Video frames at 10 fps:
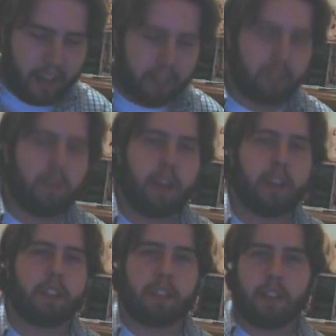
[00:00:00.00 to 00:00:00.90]
at the
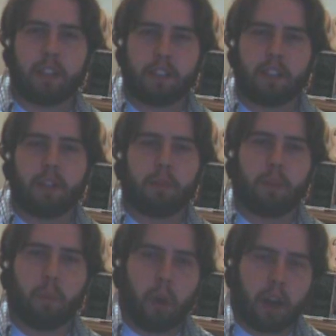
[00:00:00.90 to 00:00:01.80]
ratings that
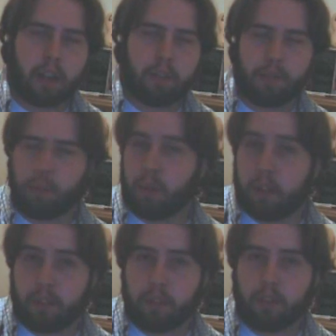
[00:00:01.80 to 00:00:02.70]
ECW wanted for whatever,